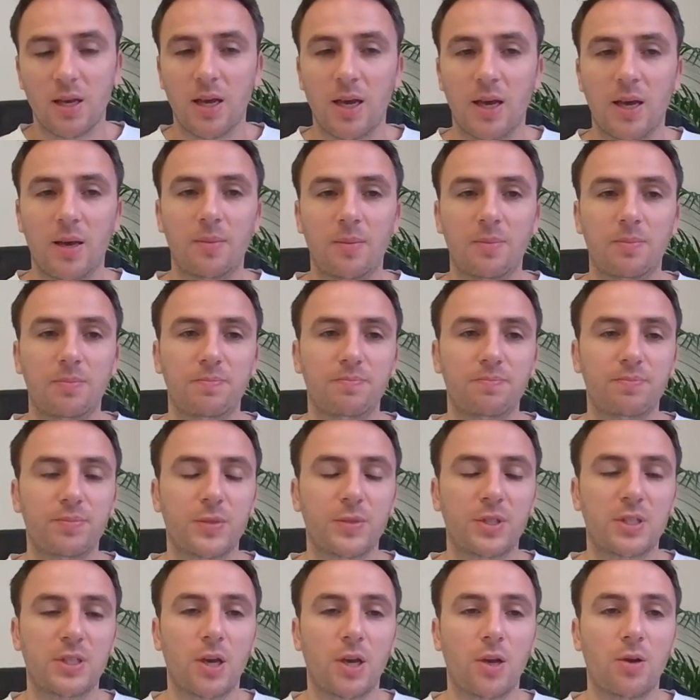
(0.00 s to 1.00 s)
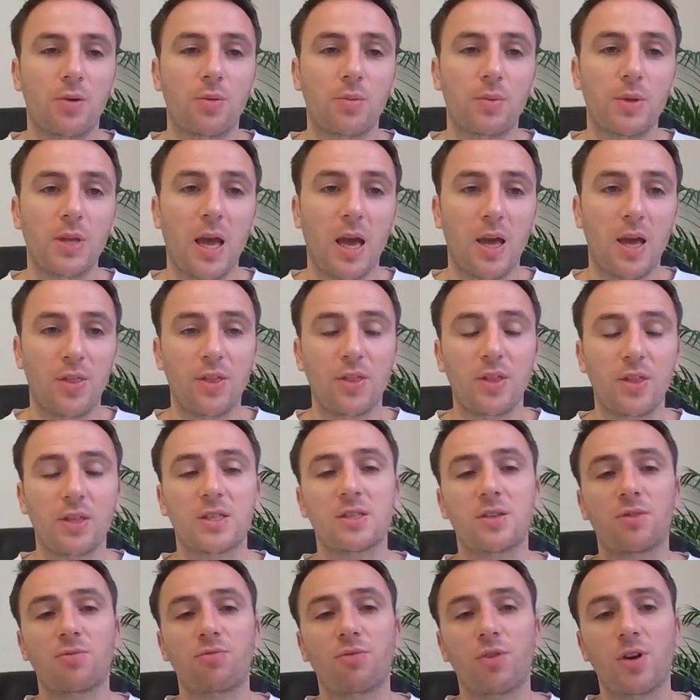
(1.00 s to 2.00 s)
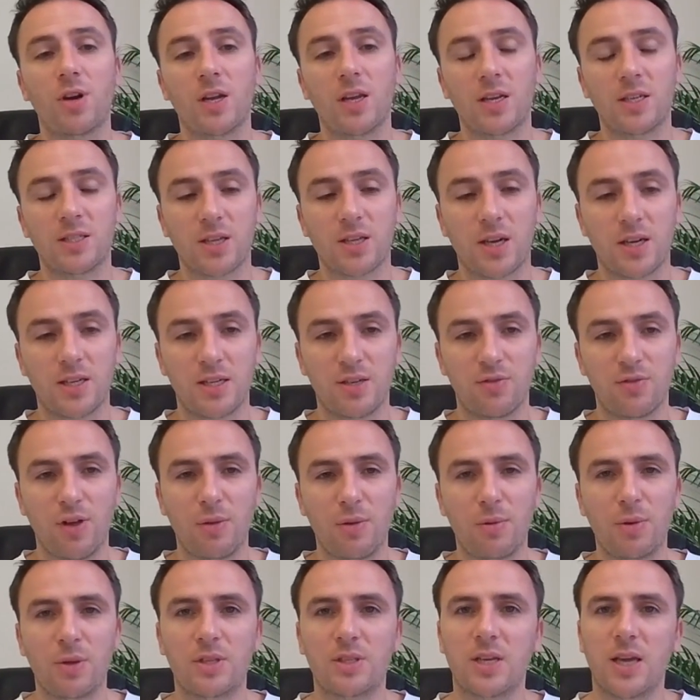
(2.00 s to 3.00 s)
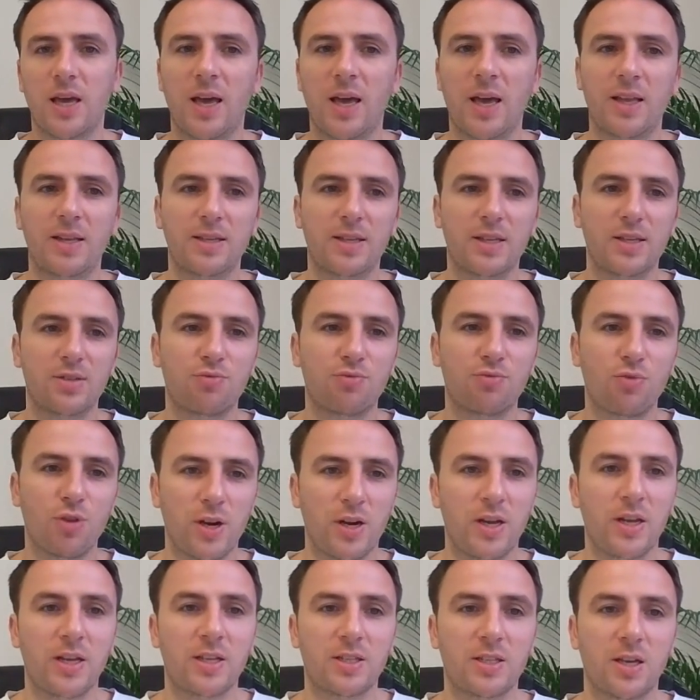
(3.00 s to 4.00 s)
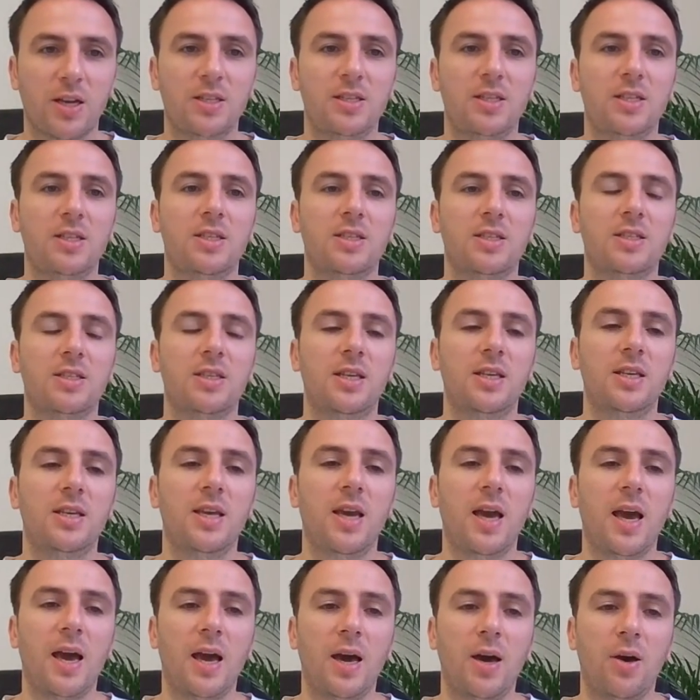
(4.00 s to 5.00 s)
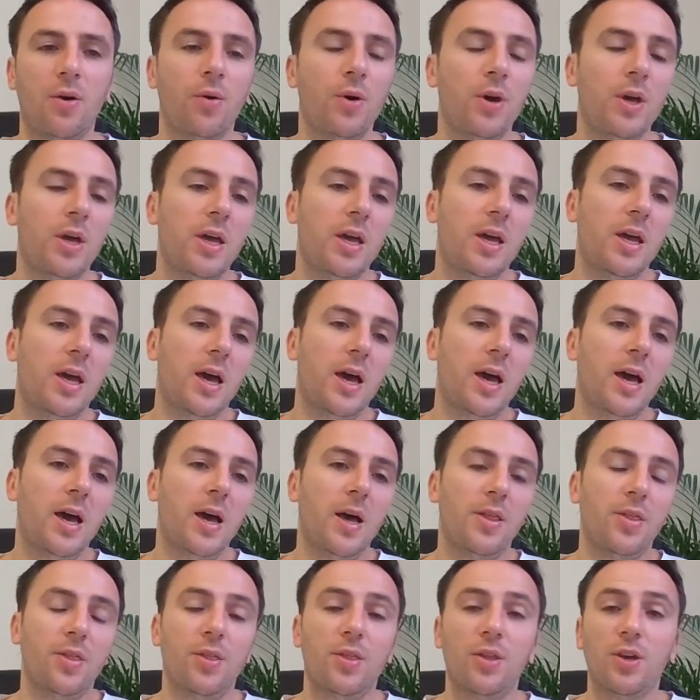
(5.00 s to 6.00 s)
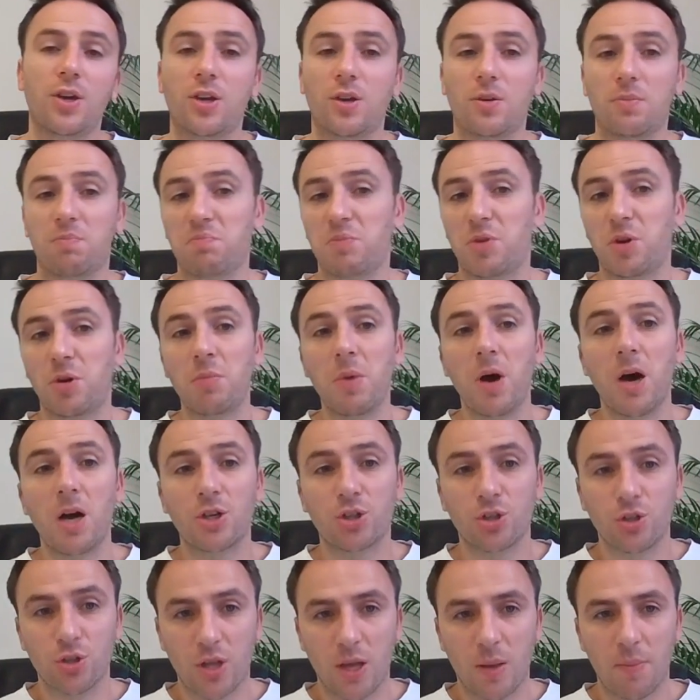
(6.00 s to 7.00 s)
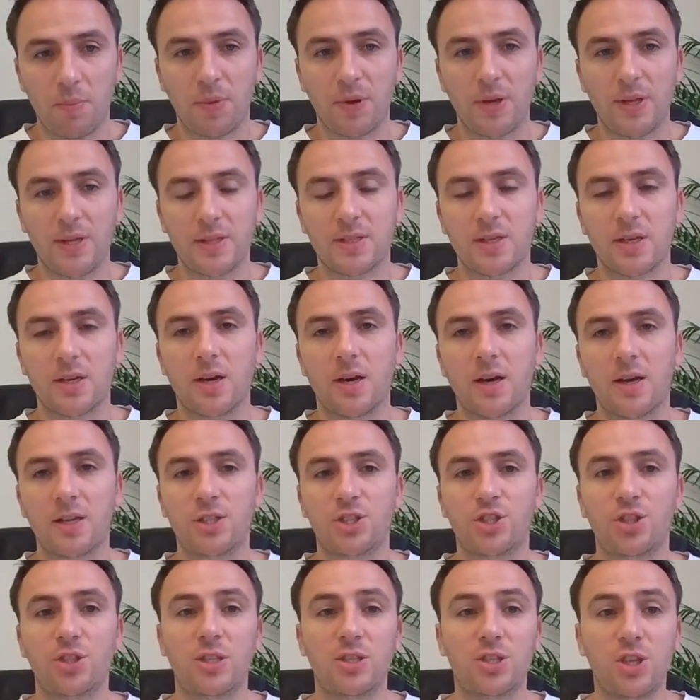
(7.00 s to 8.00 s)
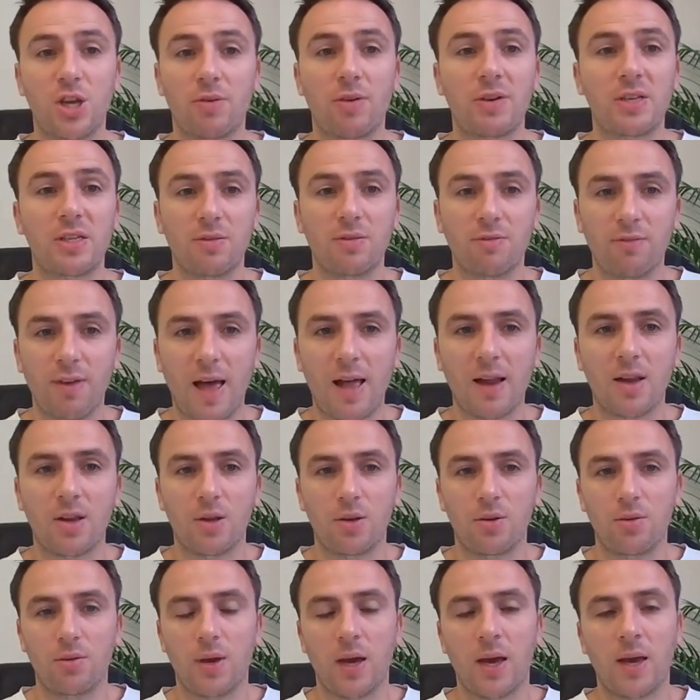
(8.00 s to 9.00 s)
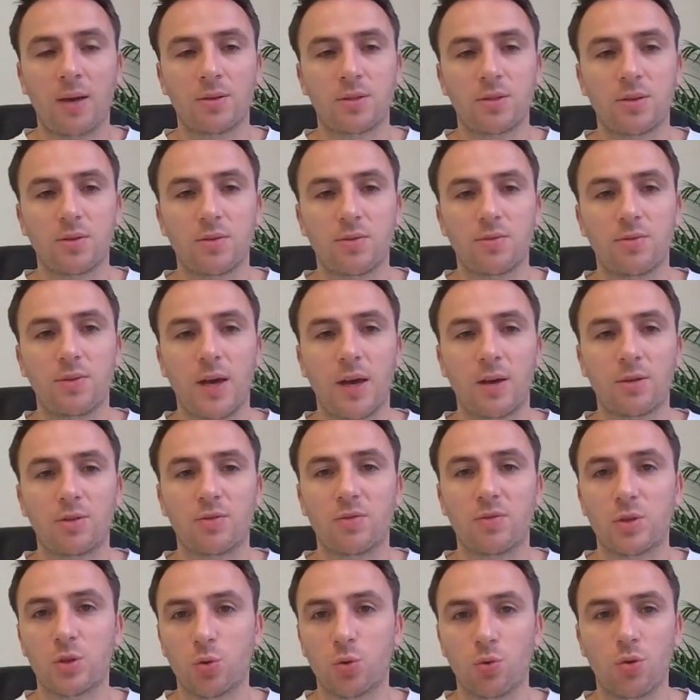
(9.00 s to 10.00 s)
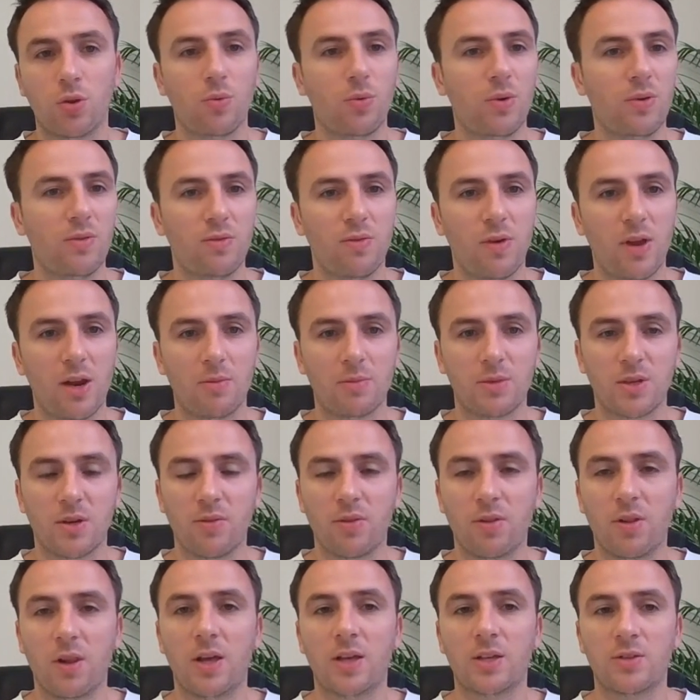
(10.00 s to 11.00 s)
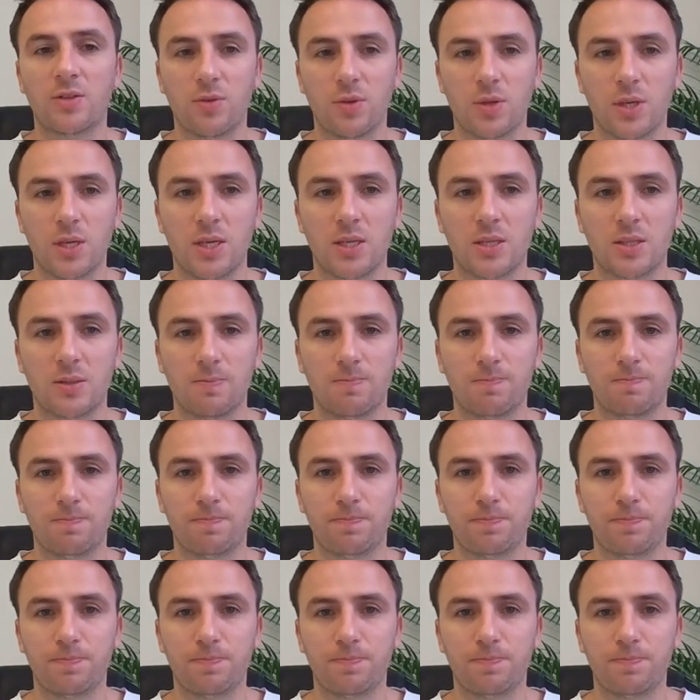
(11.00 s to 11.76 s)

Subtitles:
I think this is a really exciting development, and it's really exciting to see how the commercial companies are generating value out of a tool that we've developed over the last few years.